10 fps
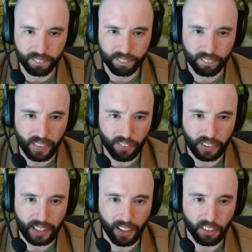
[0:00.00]

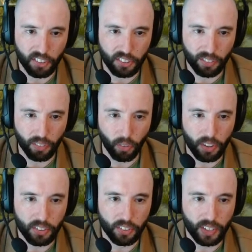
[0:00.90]
Different characters, different
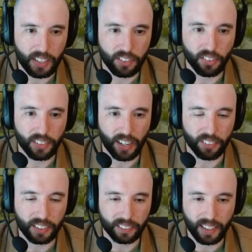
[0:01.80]
voices. It's
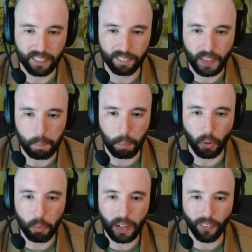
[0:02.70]
astounding. They
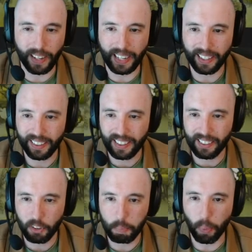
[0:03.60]
blew me away,
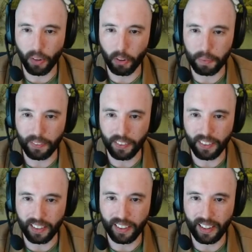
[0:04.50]
spoiled me with
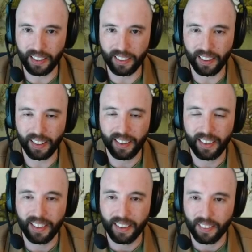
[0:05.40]
it, and
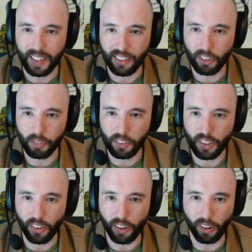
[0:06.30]
they deserve to
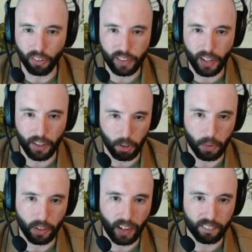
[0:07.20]
sell all of the
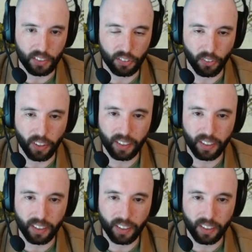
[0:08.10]
audiobook copies for it.